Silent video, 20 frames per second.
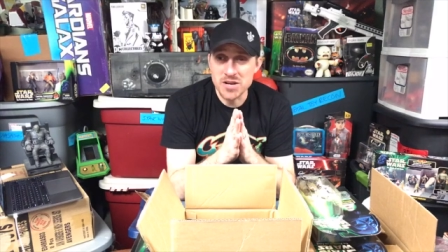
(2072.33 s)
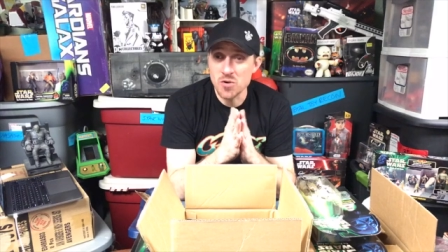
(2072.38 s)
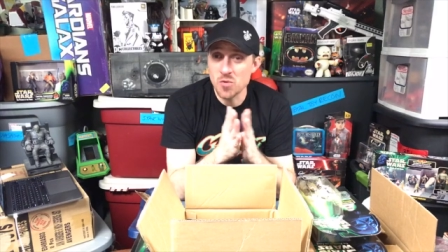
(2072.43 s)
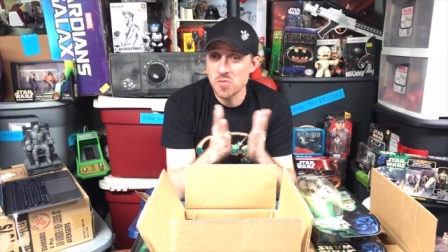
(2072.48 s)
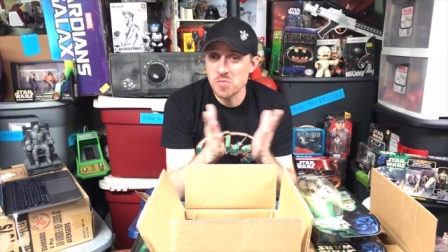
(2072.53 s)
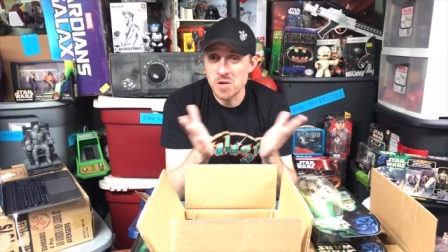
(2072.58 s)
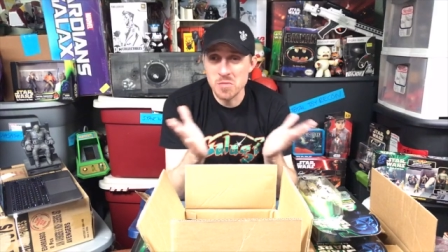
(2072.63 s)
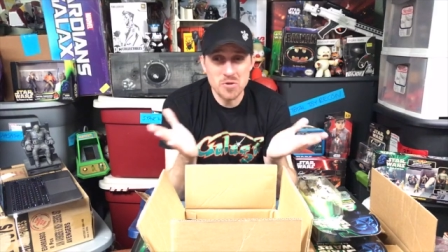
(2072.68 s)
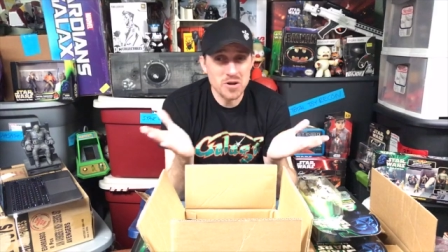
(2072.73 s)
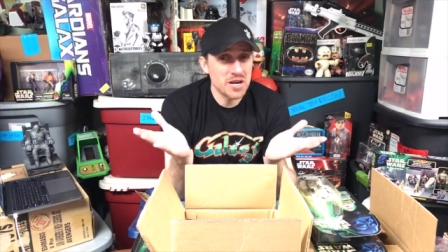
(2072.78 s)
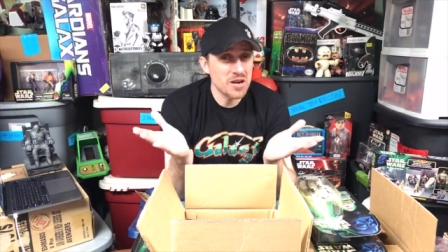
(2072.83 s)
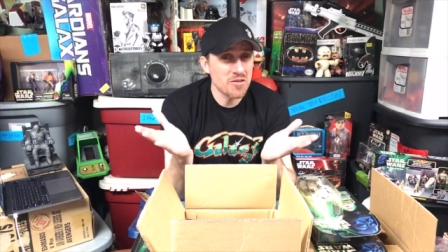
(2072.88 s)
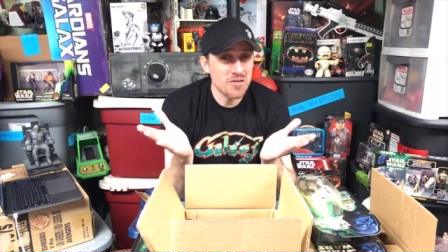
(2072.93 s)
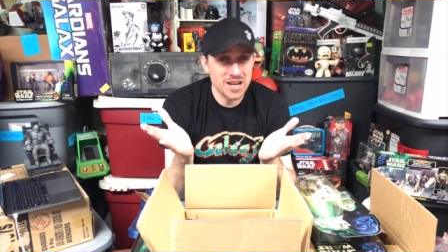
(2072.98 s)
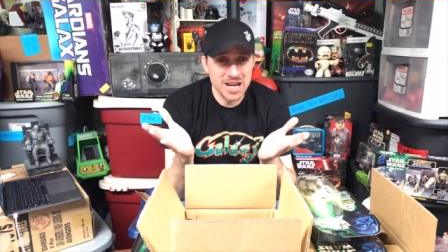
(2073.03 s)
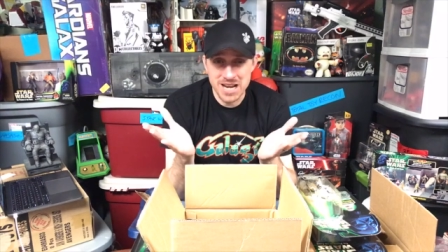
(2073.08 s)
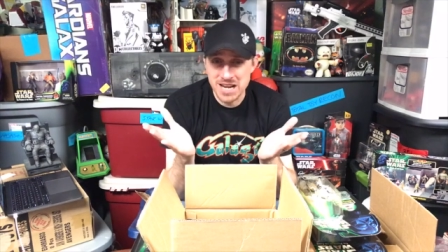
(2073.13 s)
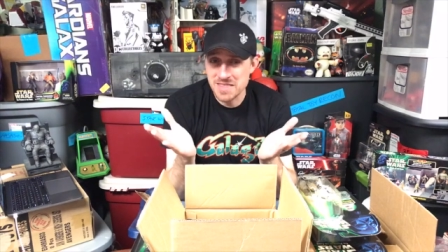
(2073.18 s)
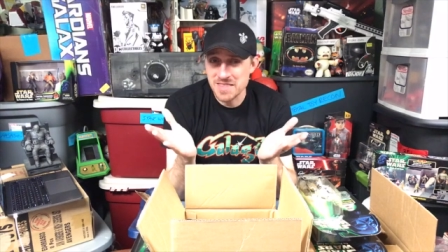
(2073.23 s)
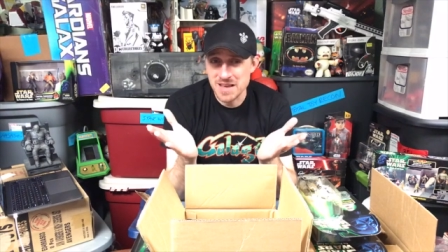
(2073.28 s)
don't remember
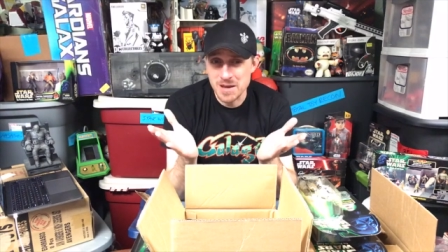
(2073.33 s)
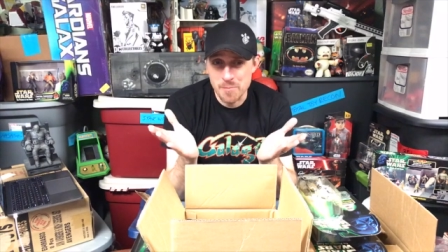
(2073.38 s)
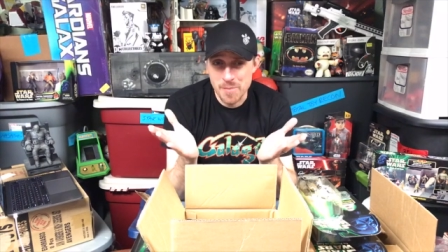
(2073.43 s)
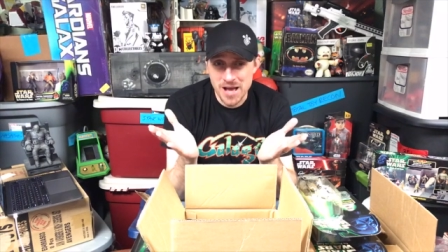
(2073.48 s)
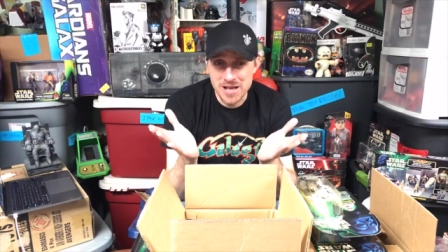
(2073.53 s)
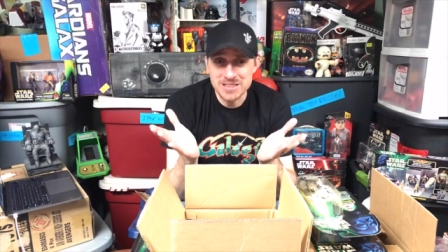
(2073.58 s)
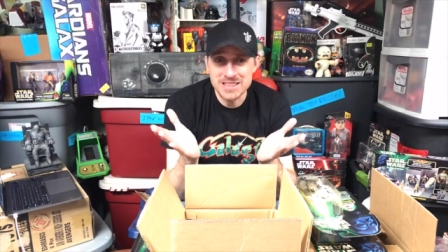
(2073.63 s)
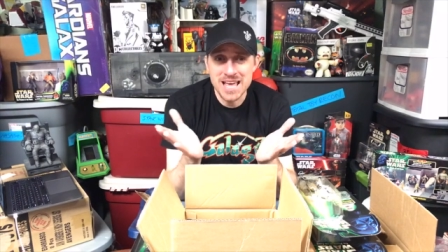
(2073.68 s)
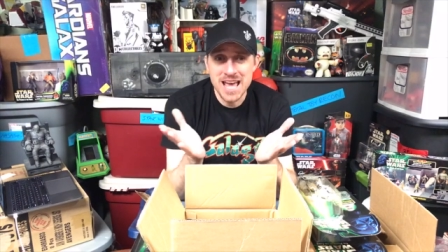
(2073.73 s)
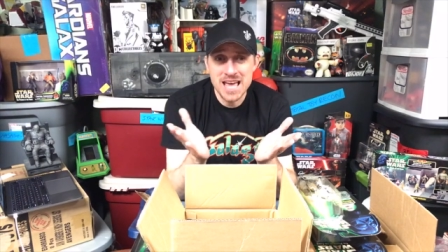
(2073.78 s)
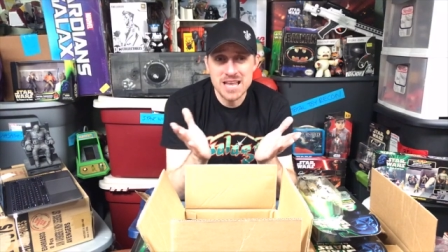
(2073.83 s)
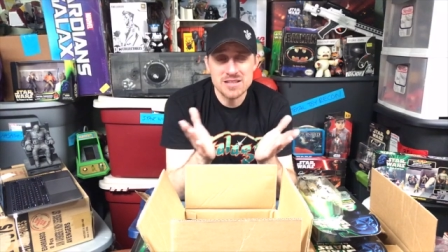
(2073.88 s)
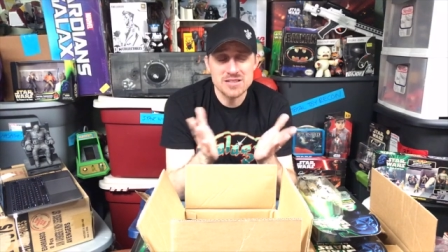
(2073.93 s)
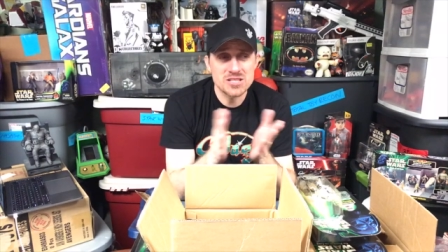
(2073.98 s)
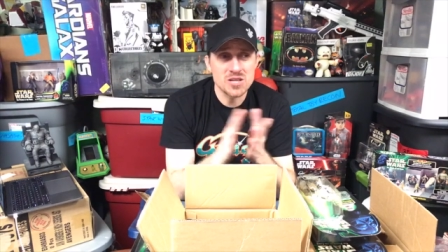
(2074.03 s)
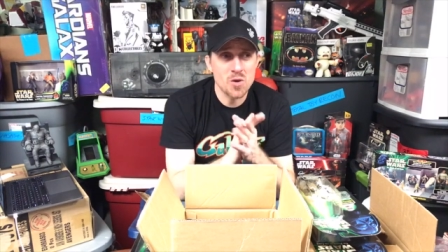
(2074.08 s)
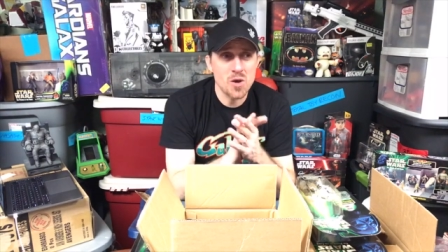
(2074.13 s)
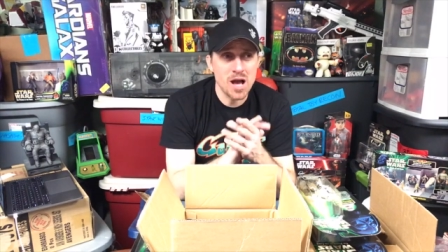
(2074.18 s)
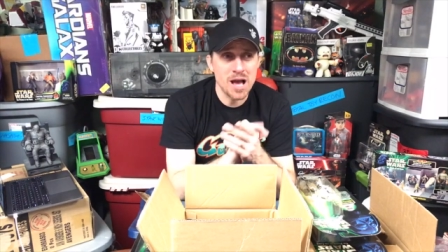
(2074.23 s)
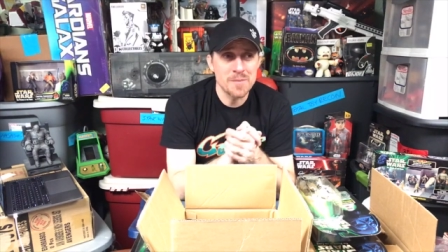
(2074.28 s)
hearing anything about that,
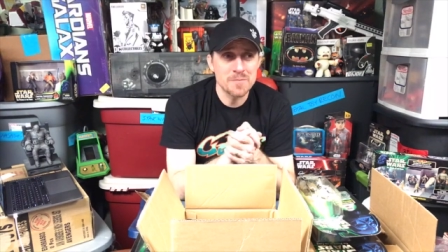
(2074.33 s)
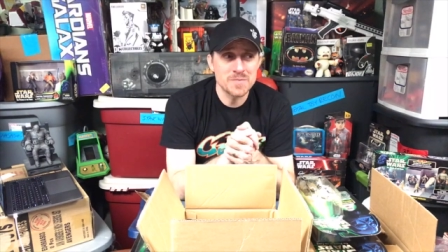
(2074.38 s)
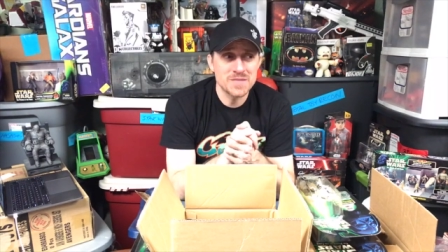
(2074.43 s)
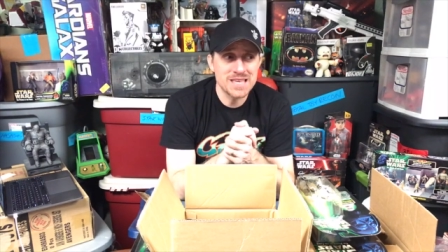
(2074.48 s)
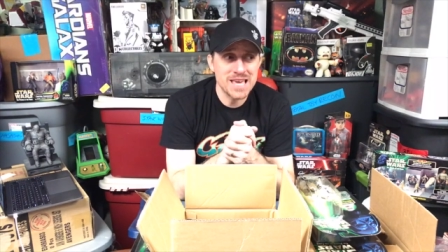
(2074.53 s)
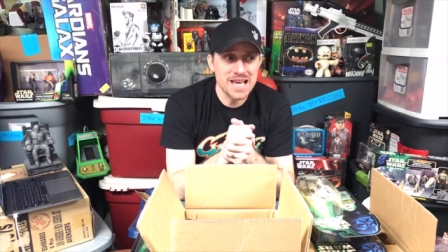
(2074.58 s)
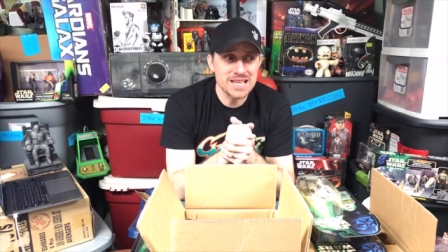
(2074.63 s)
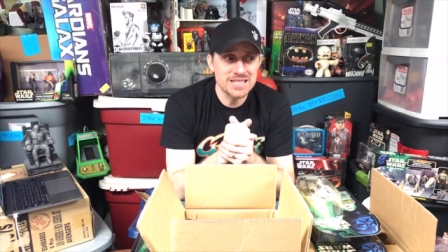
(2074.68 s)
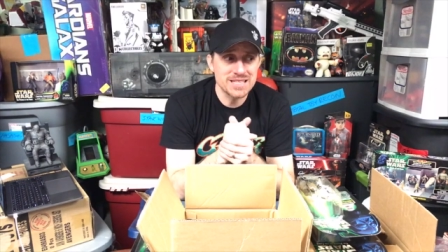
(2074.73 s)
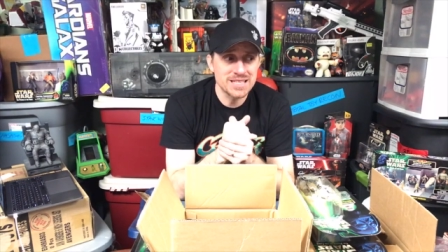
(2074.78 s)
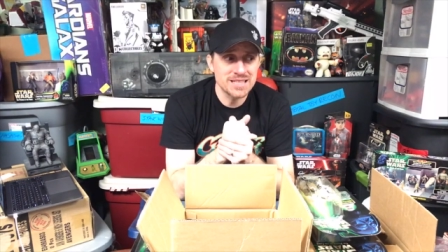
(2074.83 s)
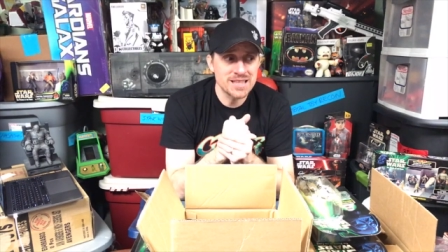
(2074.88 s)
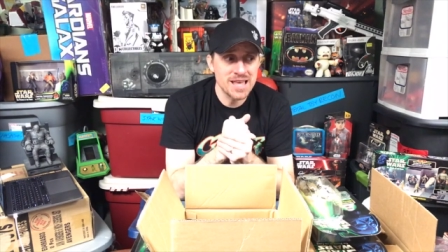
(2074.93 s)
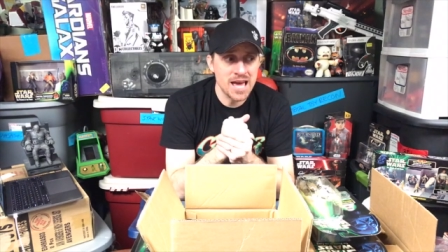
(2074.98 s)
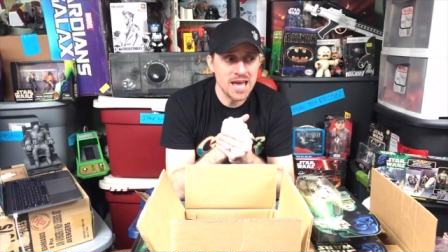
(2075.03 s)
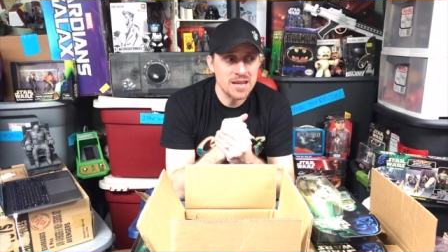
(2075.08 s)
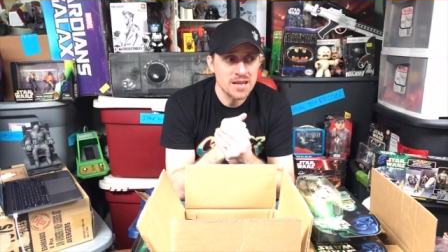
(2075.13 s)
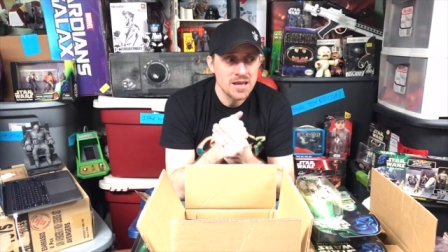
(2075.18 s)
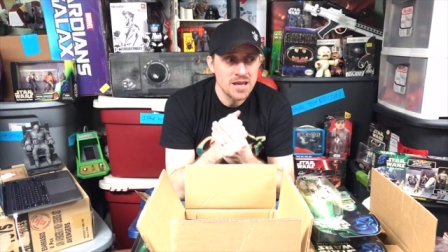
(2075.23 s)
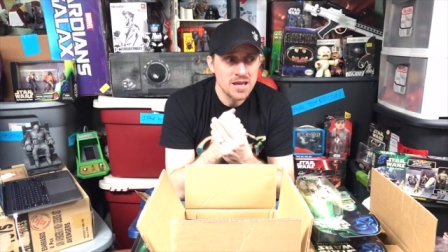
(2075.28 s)
so I'm guessing
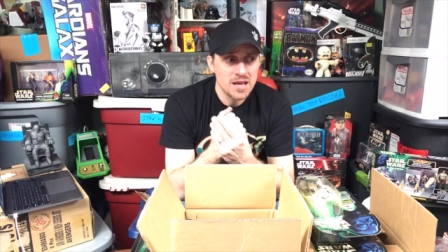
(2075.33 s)
that